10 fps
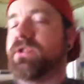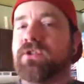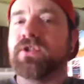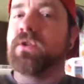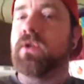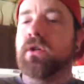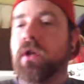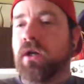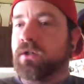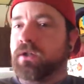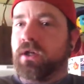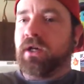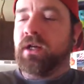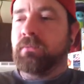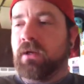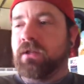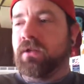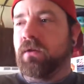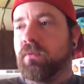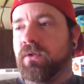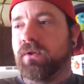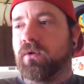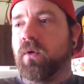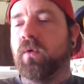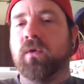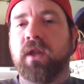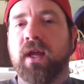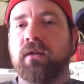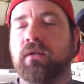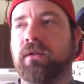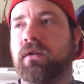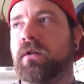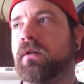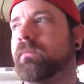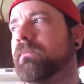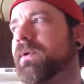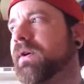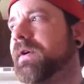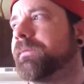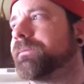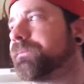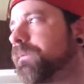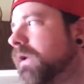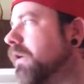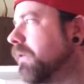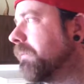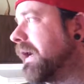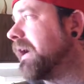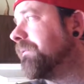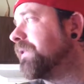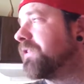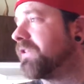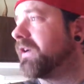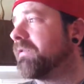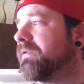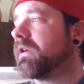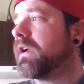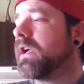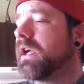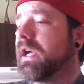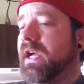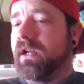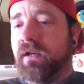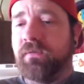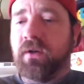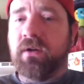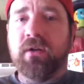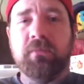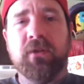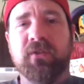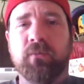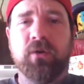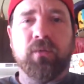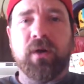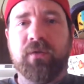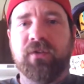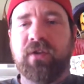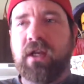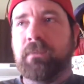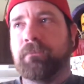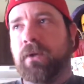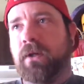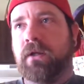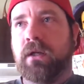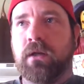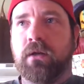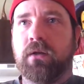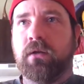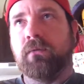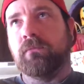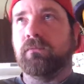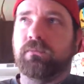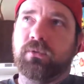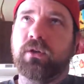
should just do the Dr. Cranky method with the cold lacquer thinner, but I have this stuff, and I figured it'd be somewhat around the same, but I'm